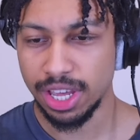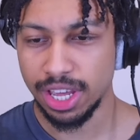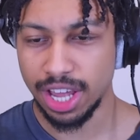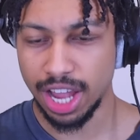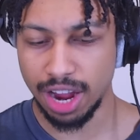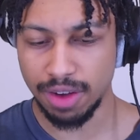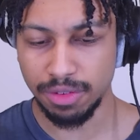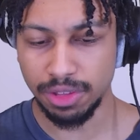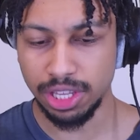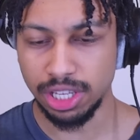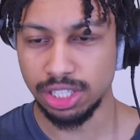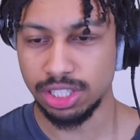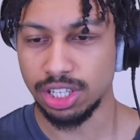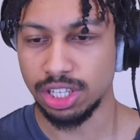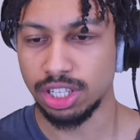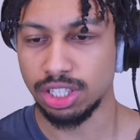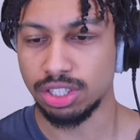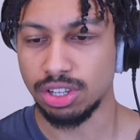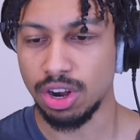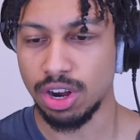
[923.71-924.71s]
Everything's
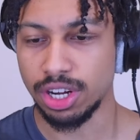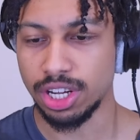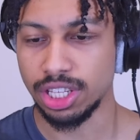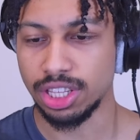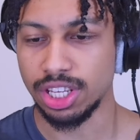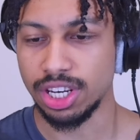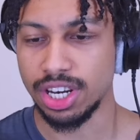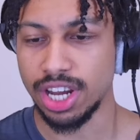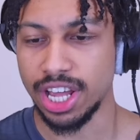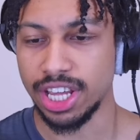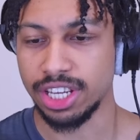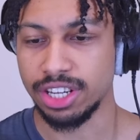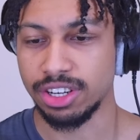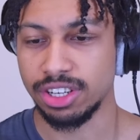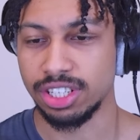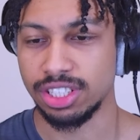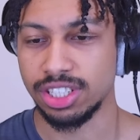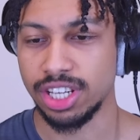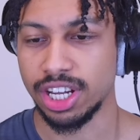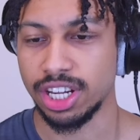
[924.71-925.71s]
going to target the knight here in
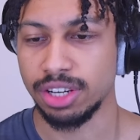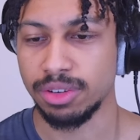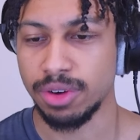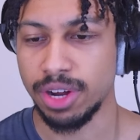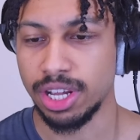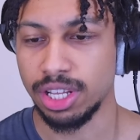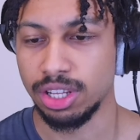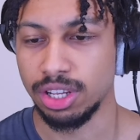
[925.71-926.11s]
a second, right?